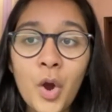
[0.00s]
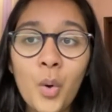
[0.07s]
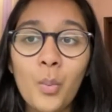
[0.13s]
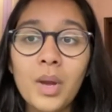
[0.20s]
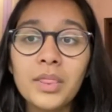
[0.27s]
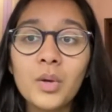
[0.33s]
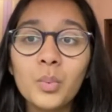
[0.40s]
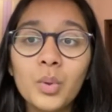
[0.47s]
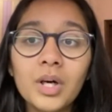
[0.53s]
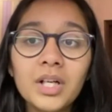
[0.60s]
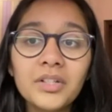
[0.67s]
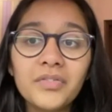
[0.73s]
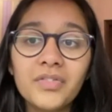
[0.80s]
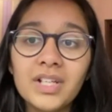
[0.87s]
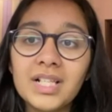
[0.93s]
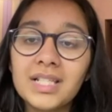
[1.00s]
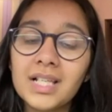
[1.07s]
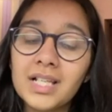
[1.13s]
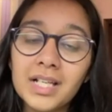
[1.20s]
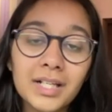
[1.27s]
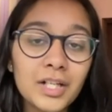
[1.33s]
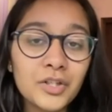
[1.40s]
when the world feels a
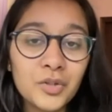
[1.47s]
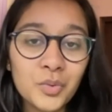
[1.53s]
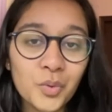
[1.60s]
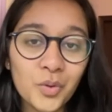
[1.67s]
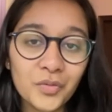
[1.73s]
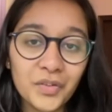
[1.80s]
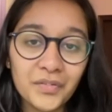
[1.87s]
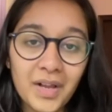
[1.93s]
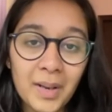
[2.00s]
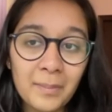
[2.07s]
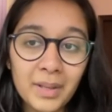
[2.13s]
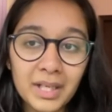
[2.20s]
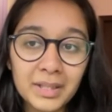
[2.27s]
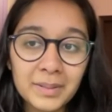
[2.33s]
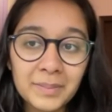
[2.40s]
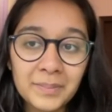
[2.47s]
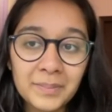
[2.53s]
little too overwhelming.